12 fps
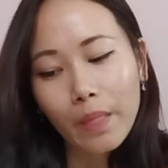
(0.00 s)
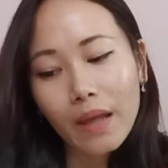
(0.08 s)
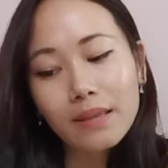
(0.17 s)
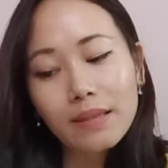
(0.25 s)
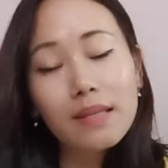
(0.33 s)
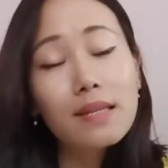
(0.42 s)

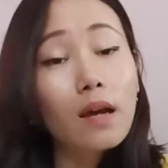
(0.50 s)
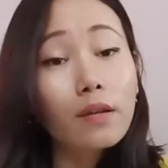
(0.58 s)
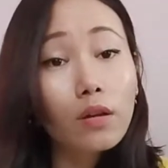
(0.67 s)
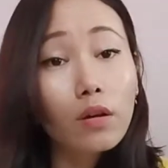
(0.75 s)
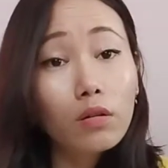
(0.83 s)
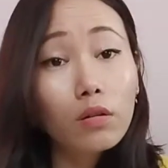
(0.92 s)
and these are
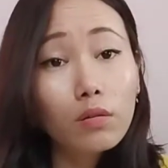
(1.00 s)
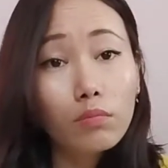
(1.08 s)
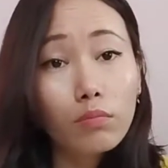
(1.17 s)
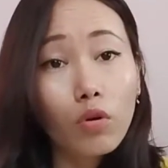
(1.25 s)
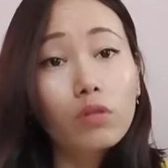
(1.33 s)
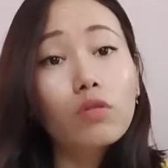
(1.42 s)
your
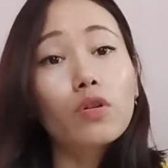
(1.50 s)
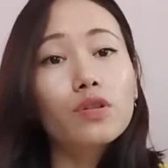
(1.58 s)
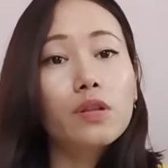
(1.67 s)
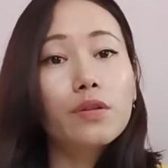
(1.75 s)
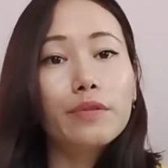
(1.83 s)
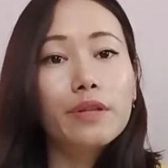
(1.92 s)
modal
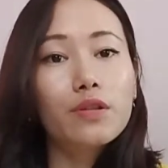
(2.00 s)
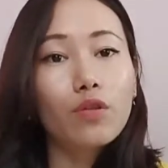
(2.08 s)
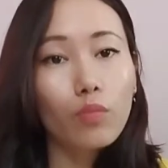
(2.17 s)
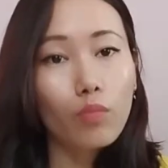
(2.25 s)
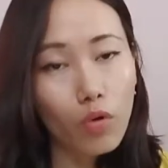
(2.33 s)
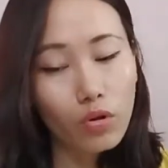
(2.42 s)
auxiliaries or
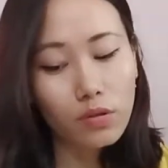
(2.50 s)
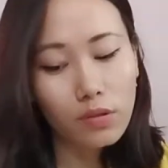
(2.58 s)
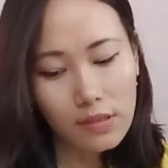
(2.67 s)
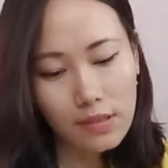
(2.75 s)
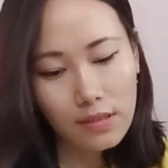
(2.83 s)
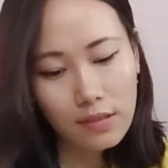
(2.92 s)

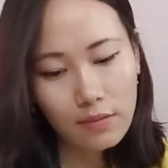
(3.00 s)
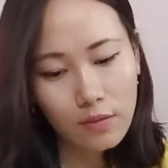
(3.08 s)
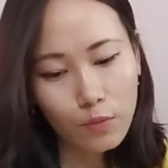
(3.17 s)
modals,